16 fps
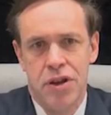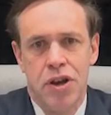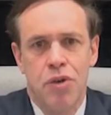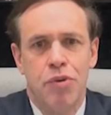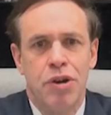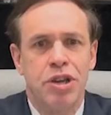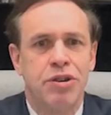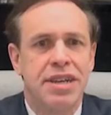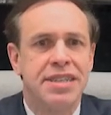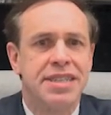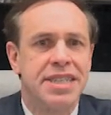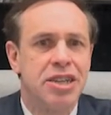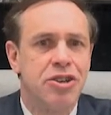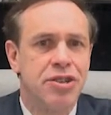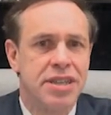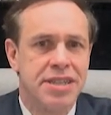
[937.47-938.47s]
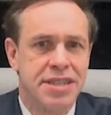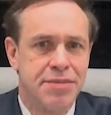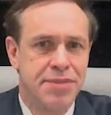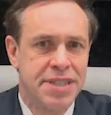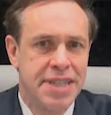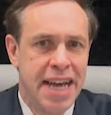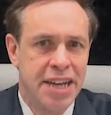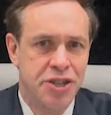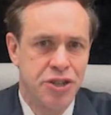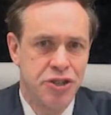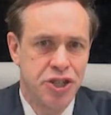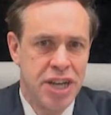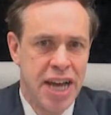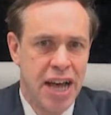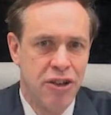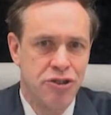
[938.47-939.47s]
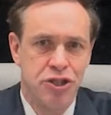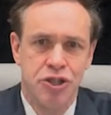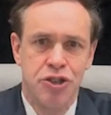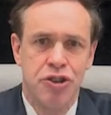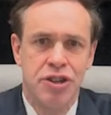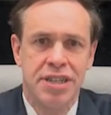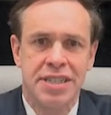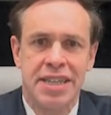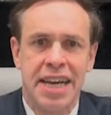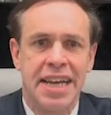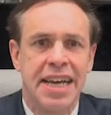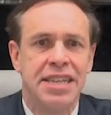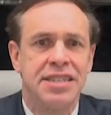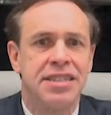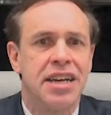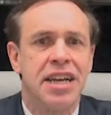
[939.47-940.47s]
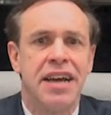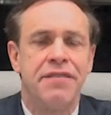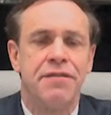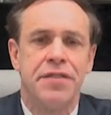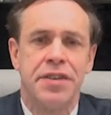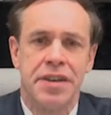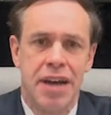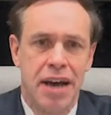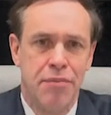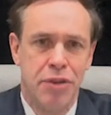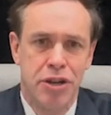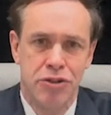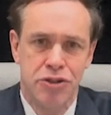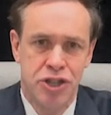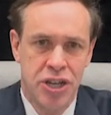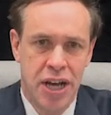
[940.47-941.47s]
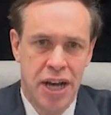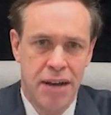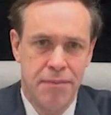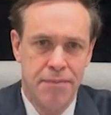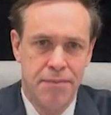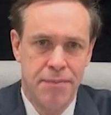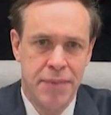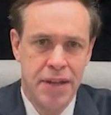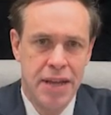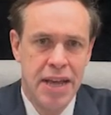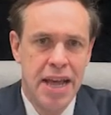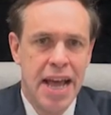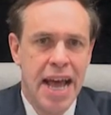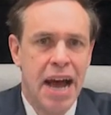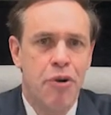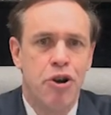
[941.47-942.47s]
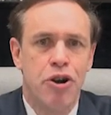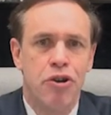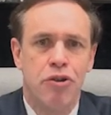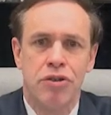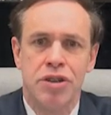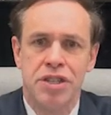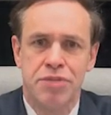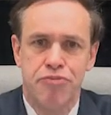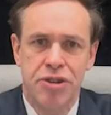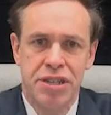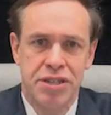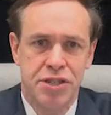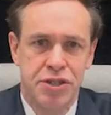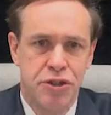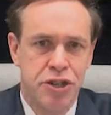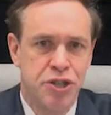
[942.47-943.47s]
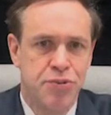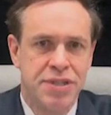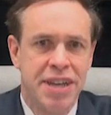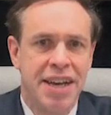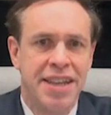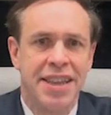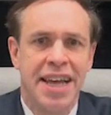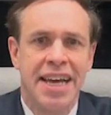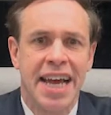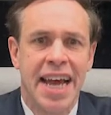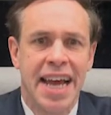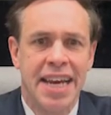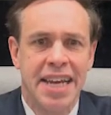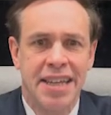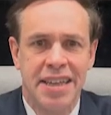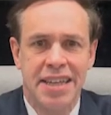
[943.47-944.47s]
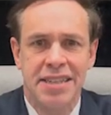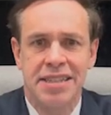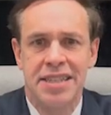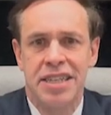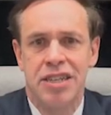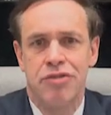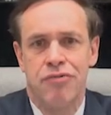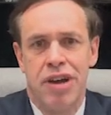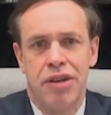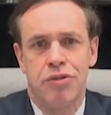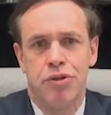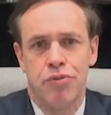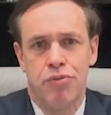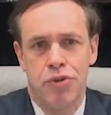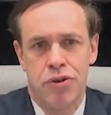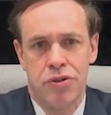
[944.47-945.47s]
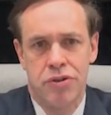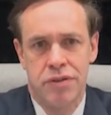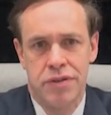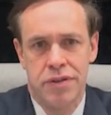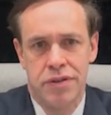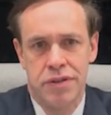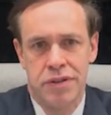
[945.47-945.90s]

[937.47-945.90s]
When you consider this substantial challenge, New York State has done a phenomenal job. Our early spring surge was unlike anything seen around the world.